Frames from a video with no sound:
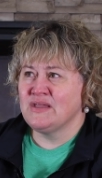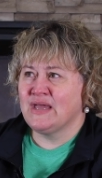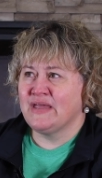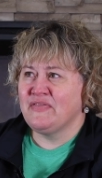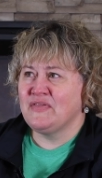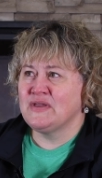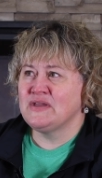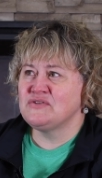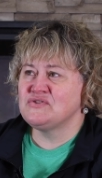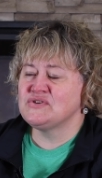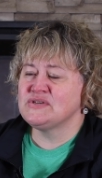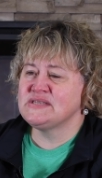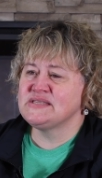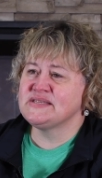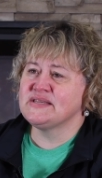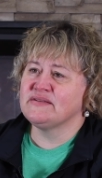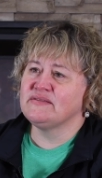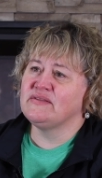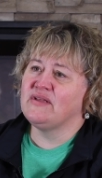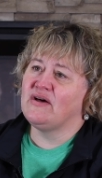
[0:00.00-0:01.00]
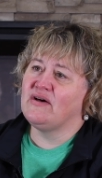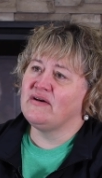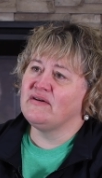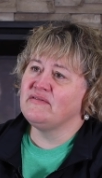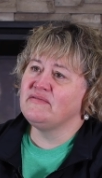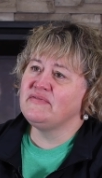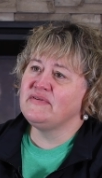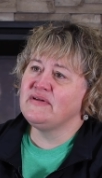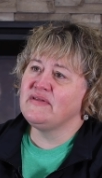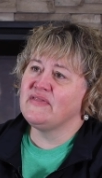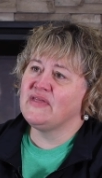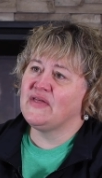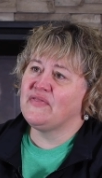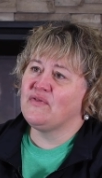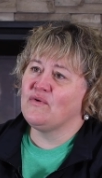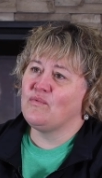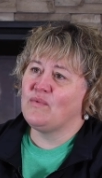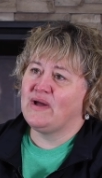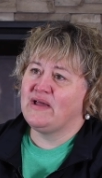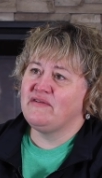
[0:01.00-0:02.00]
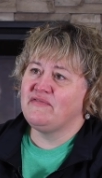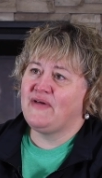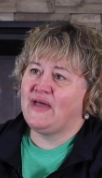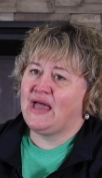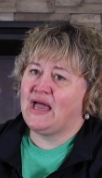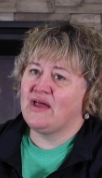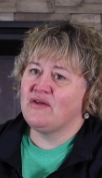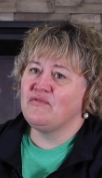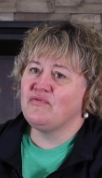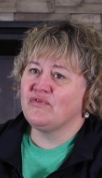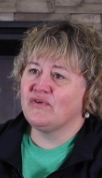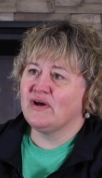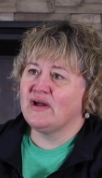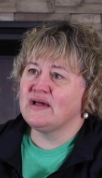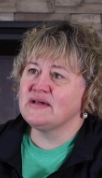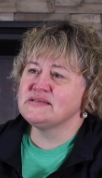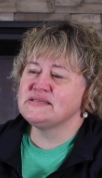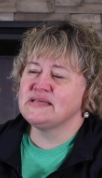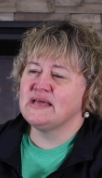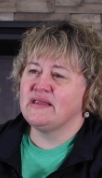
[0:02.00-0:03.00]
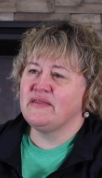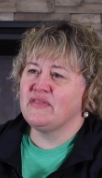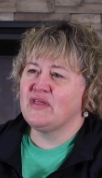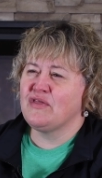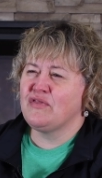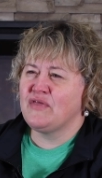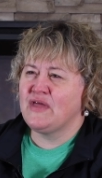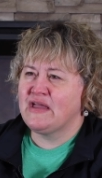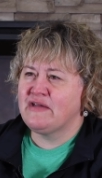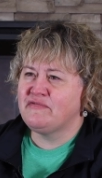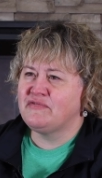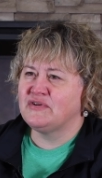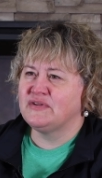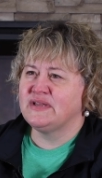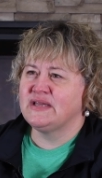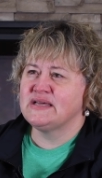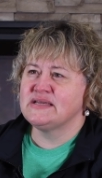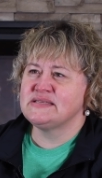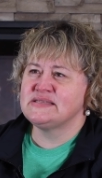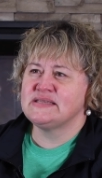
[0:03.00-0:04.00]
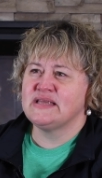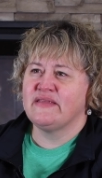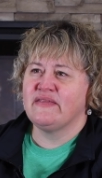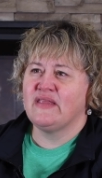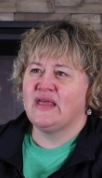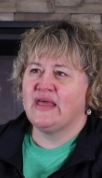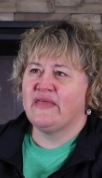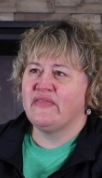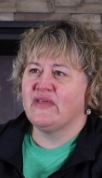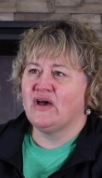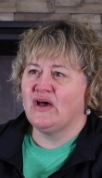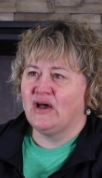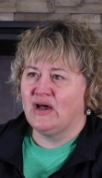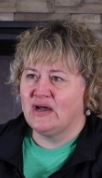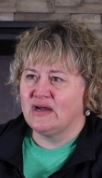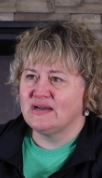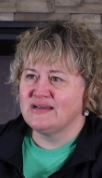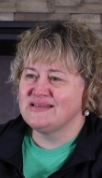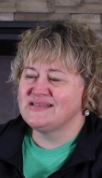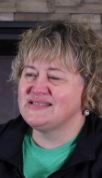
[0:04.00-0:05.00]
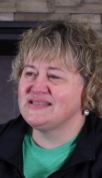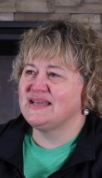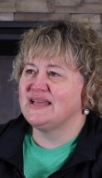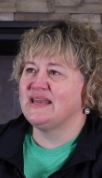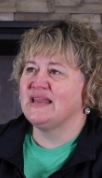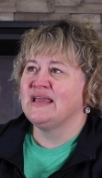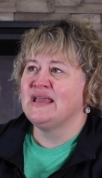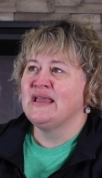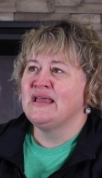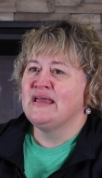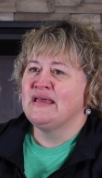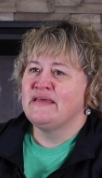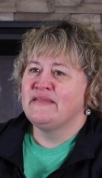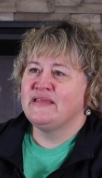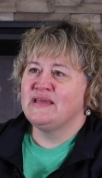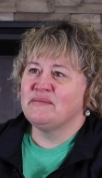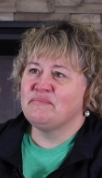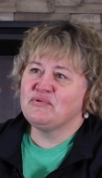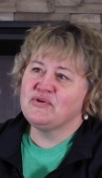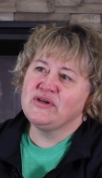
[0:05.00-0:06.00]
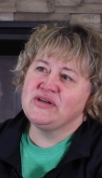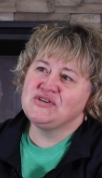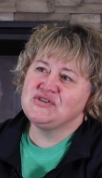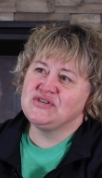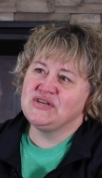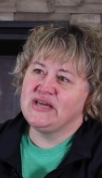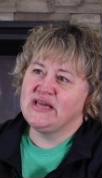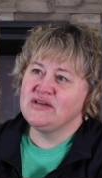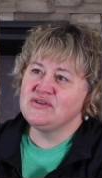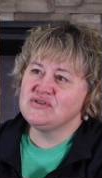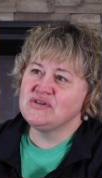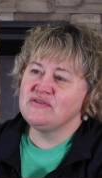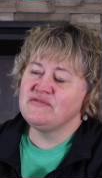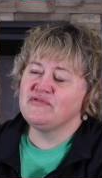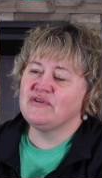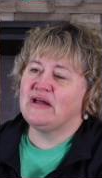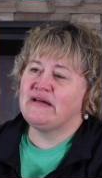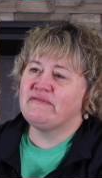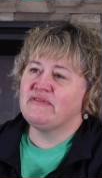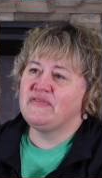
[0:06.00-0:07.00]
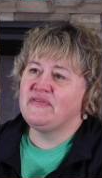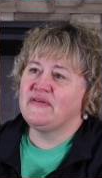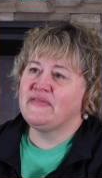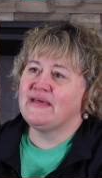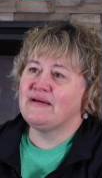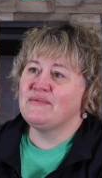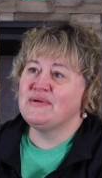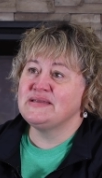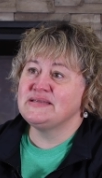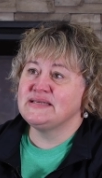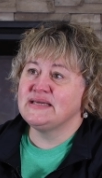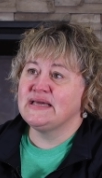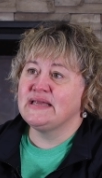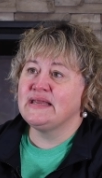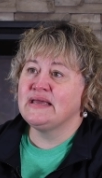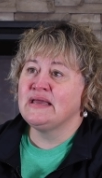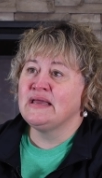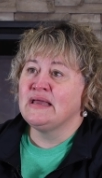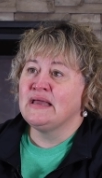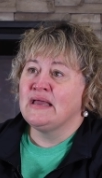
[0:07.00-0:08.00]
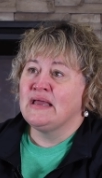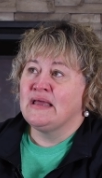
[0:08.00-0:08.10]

I think just the love that the wife had for us and the thankfulness and, and the hugs and the appreciation for everything that we did